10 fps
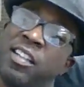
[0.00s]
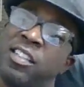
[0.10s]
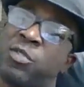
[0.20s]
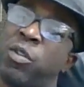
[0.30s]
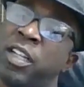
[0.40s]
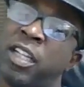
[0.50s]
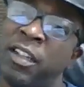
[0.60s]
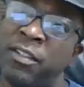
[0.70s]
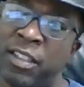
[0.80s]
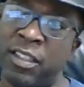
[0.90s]
Just want to
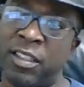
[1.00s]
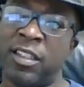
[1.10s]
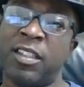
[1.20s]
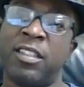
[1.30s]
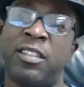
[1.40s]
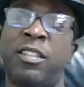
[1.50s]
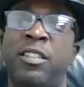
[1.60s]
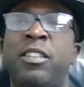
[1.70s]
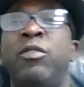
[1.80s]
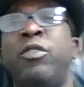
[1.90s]
give the
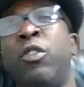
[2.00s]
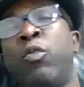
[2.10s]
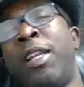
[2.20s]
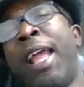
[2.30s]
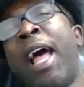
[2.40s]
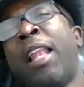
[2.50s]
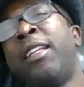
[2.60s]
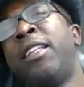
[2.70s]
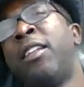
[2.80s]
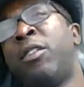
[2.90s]

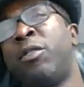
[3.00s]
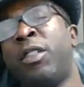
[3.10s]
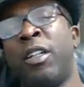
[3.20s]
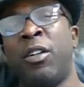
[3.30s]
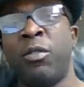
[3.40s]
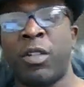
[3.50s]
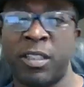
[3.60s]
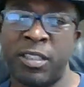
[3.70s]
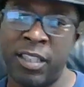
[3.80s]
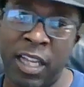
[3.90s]
reality though,
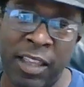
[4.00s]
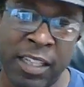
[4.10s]
because yeah,